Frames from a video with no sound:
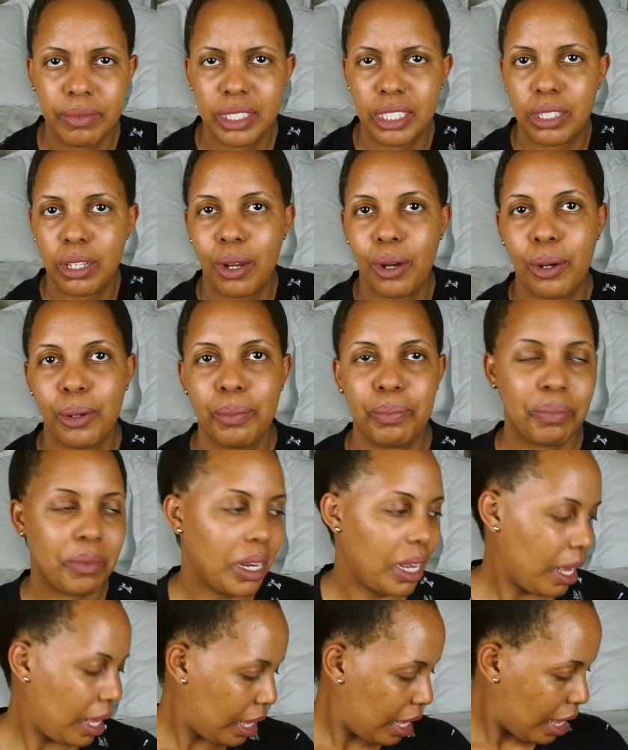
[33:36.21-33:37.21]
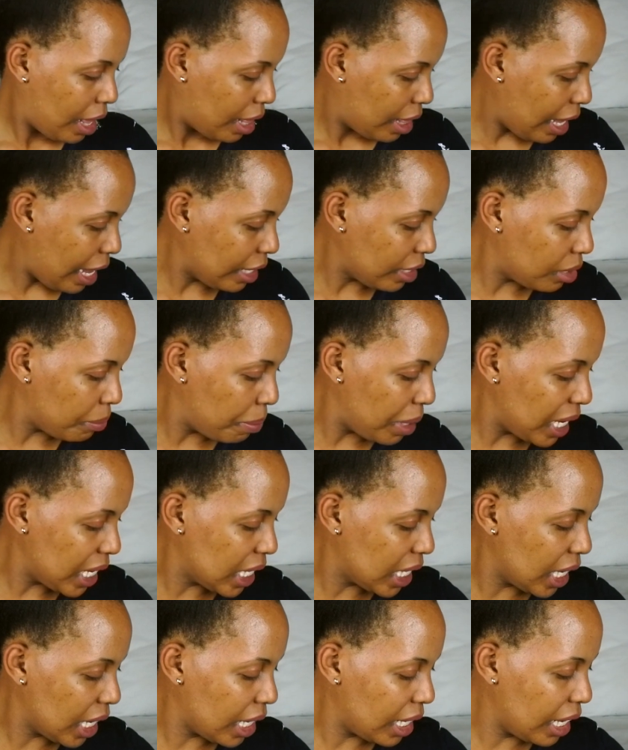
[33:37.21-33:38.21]
So that's
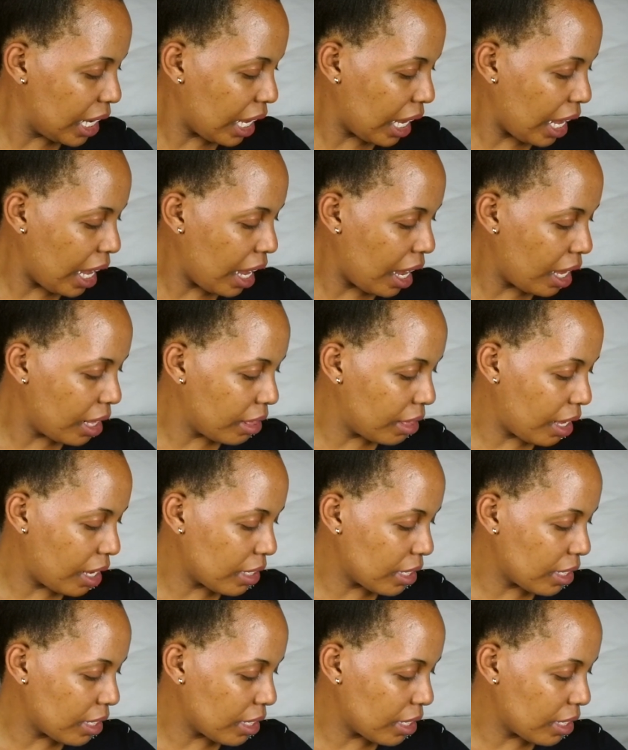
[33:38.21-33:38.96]
basically it.